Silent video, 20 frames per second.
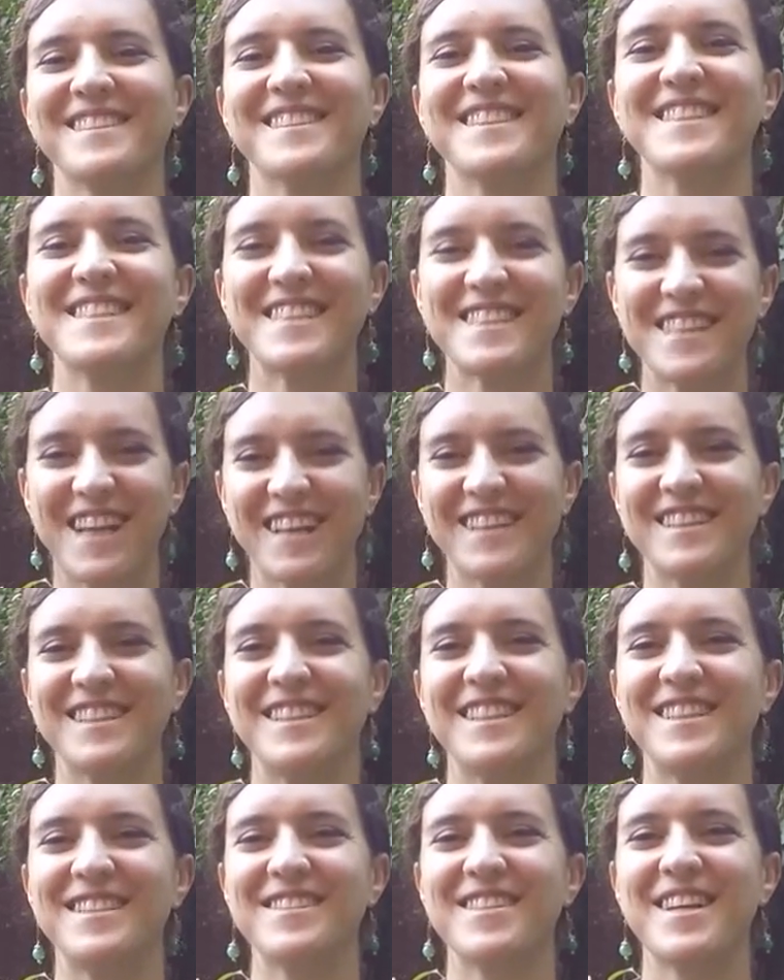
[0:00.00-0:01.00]
This is
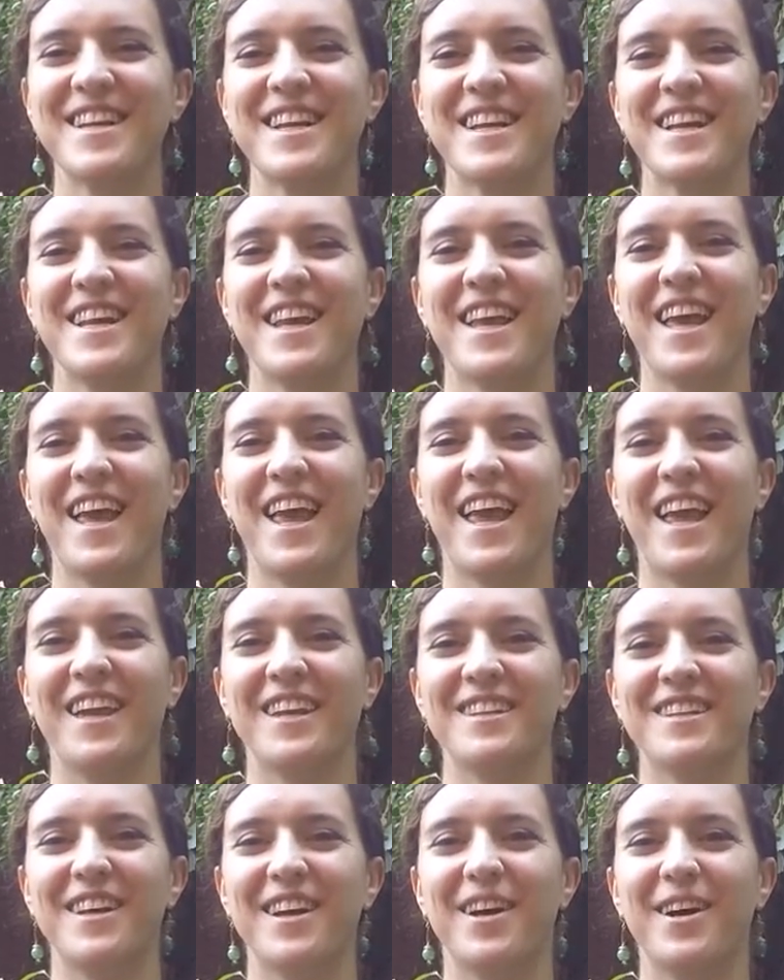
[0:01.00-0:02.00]
Eileen,
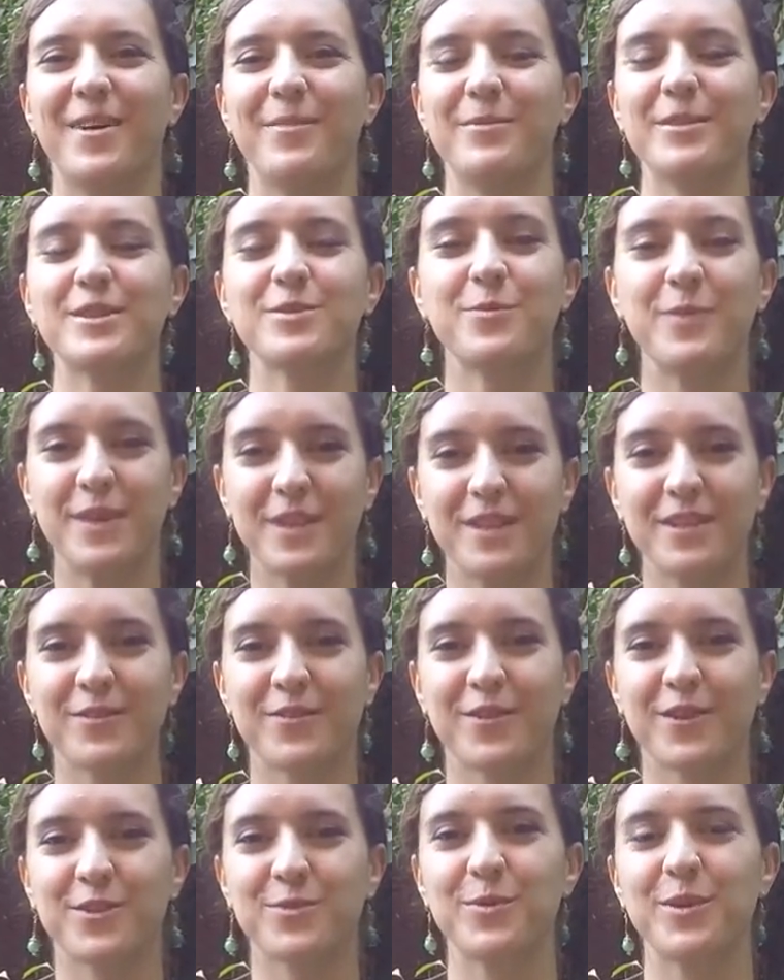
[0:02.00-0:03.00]
and this week, the
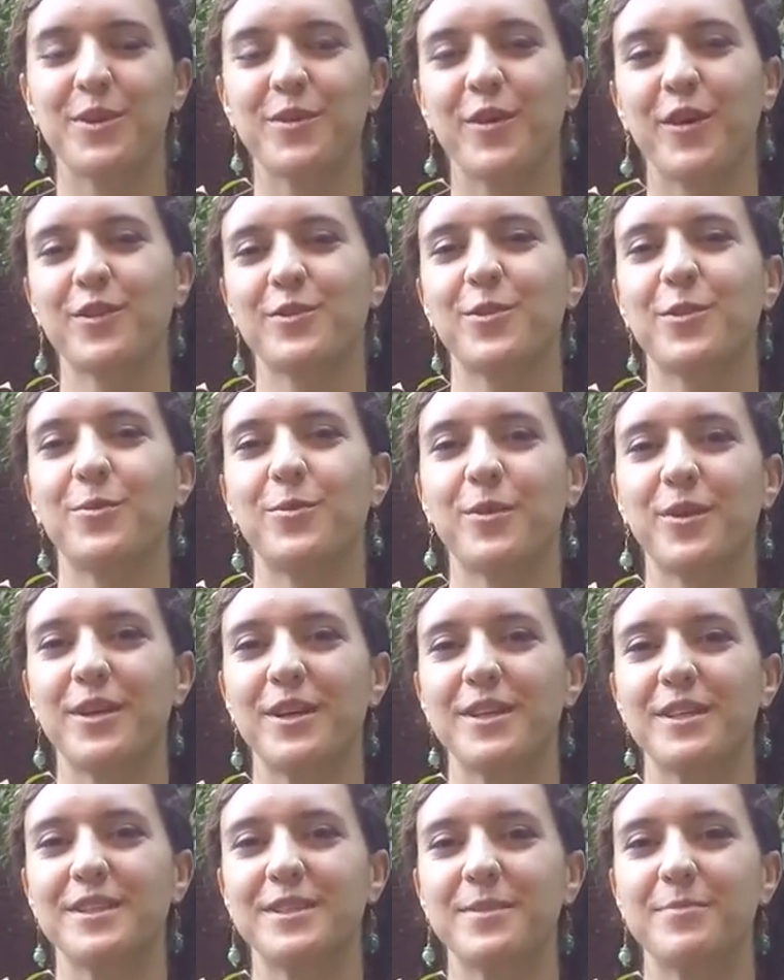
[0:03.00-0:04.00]
first week of October,
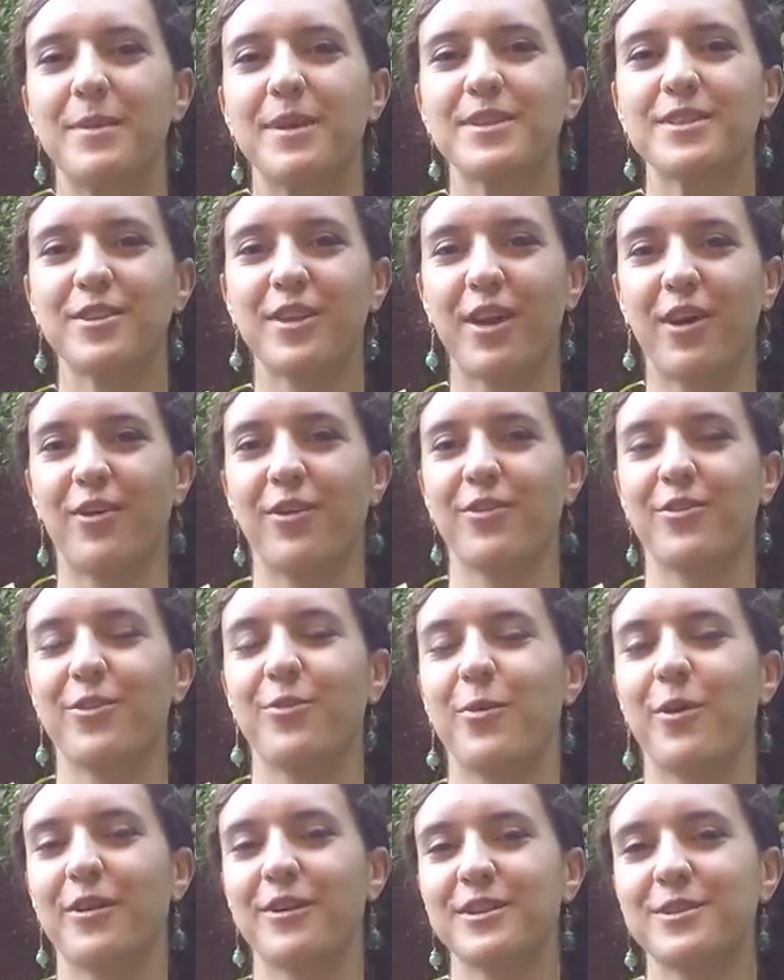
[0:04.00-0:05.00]
is Mental Health
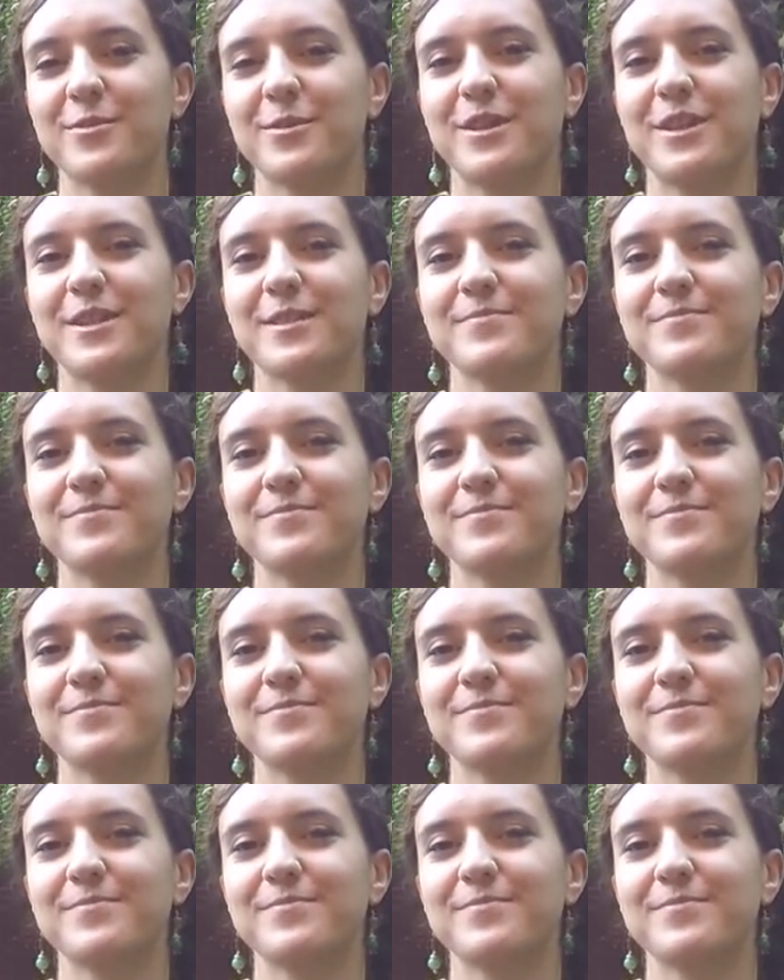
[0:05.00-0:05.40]
Awareness Week,